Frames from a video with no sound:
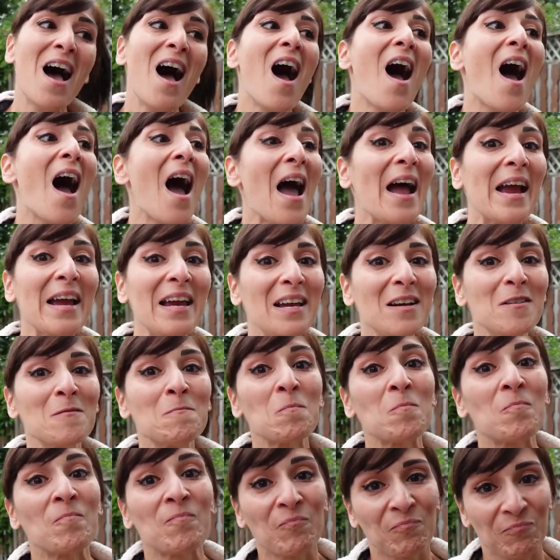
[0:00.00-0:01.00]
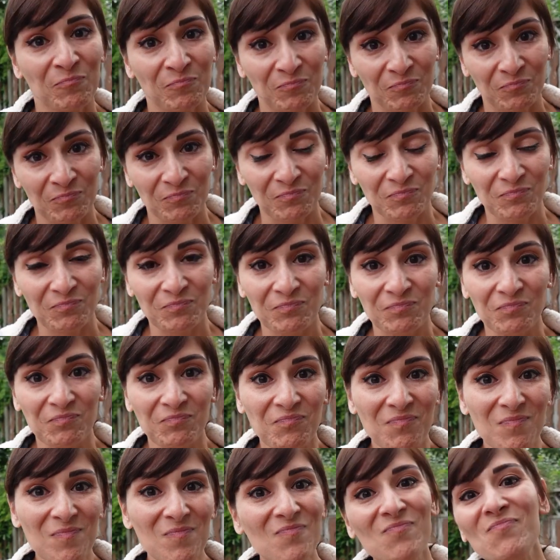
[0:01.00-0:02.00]
That'll be next, actually. Don't give
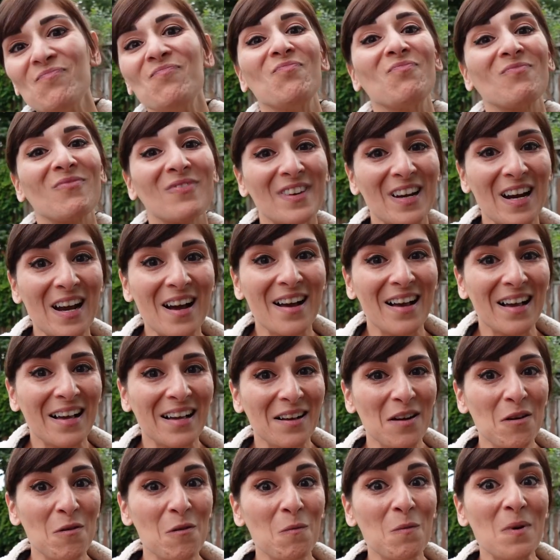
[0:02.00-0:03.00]
them any ideas, actually.